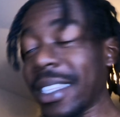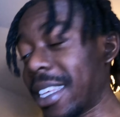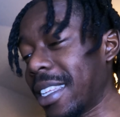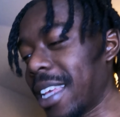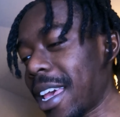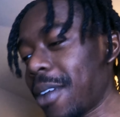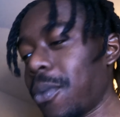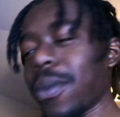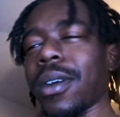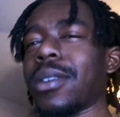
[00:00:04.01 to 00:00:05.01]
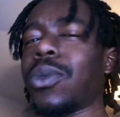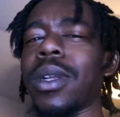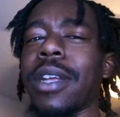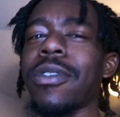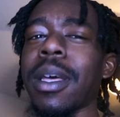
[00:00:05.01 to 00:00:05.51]
Today, we're doing
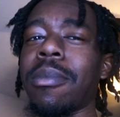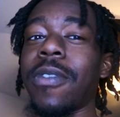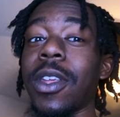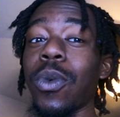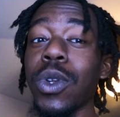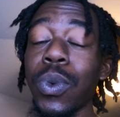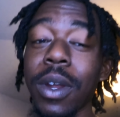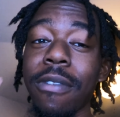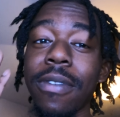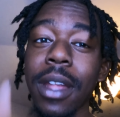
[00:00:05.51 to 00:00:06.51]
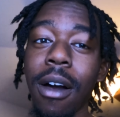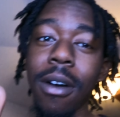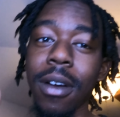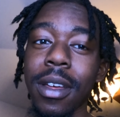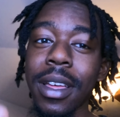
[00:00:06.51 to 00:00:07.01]
a different type of video. We're doing a
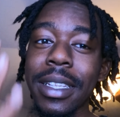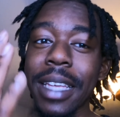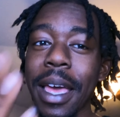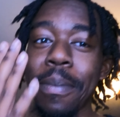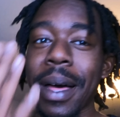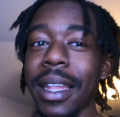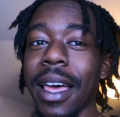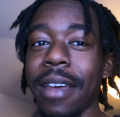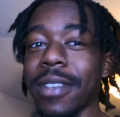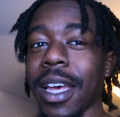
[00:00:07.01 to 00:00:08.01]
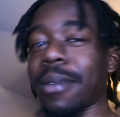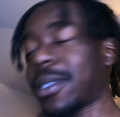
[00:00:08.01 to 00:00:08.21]
vlog, day in my life type